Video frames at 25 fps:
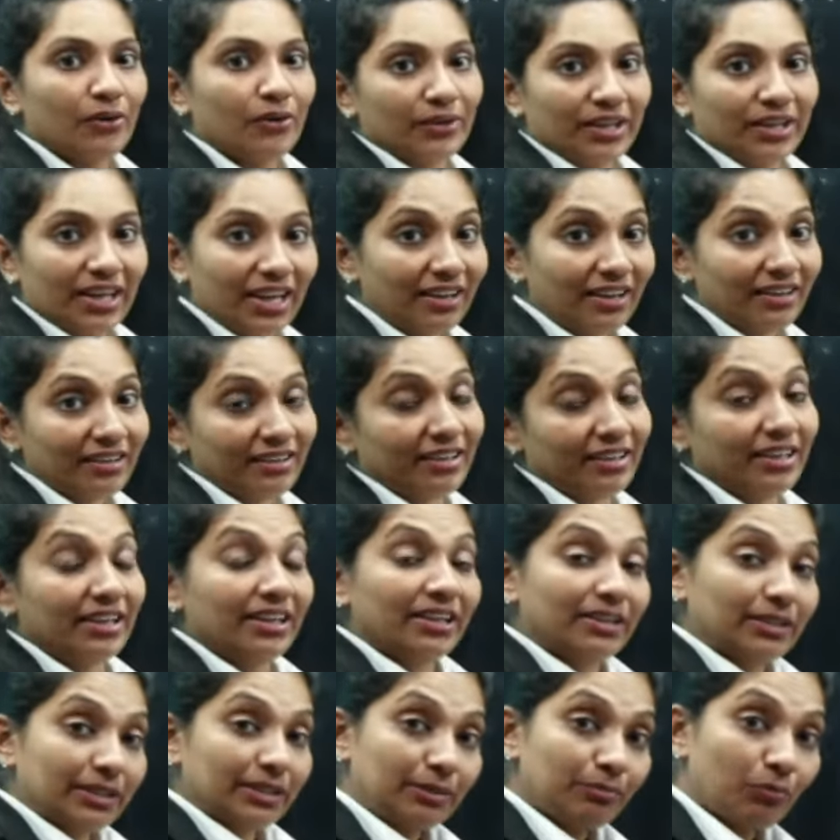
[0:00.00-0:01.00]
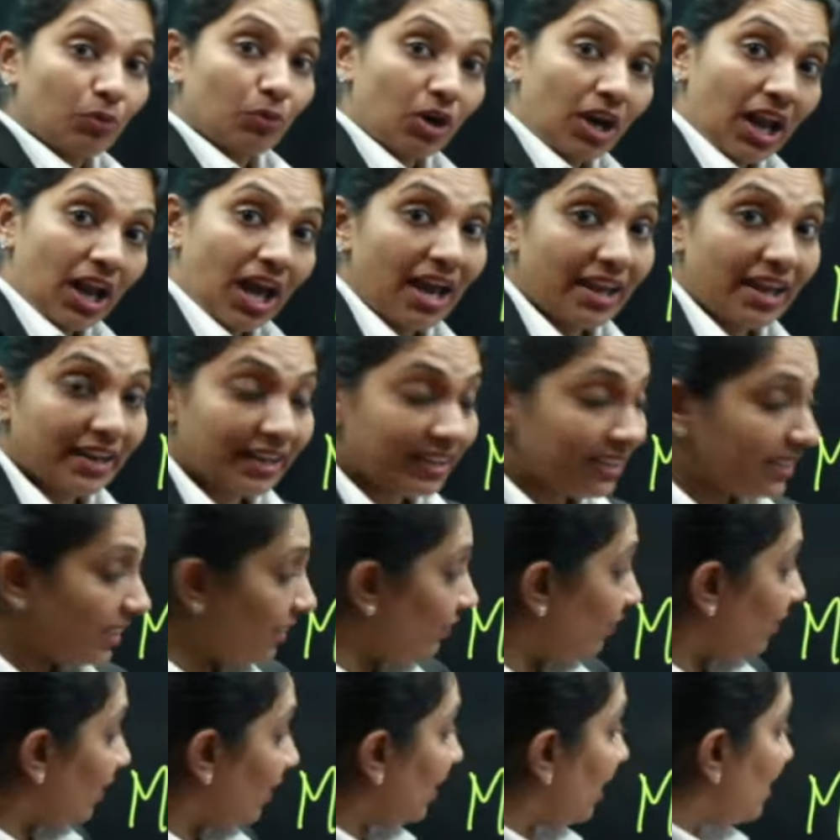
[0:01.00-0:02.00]
Okay, in molarity
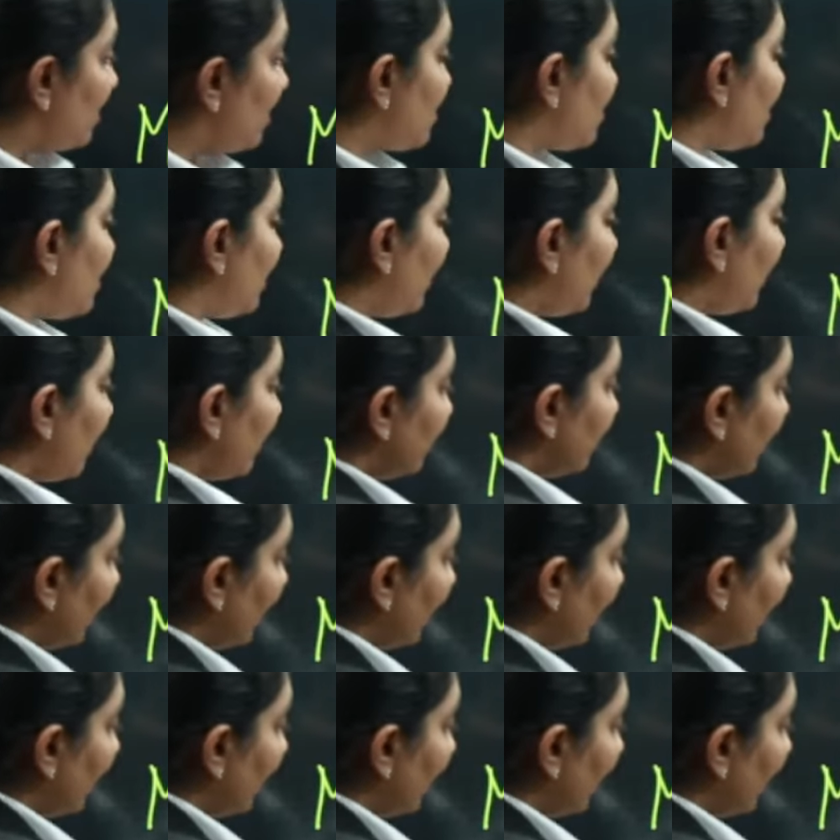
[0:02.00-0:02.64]
we consider